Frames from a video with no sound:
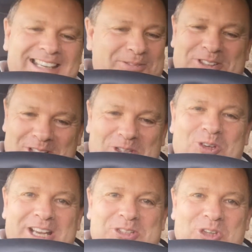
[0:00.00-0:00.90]
It was a
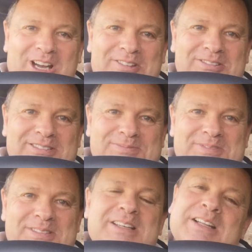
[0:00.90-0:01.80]
great drive.
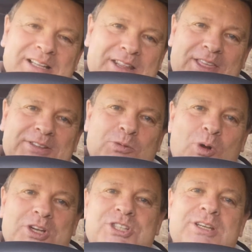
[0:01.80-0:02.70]
Thanks for
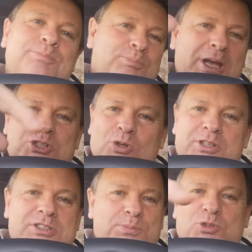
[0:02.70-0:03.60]
watching. Make
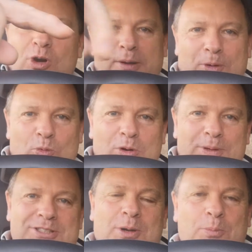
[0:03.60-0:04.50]
sure you subscribe. It will
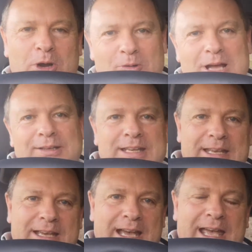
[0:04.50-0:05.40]
be somewhere around
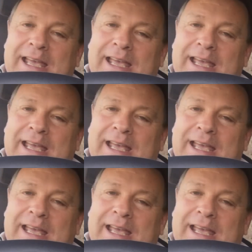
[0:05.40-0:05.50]
here.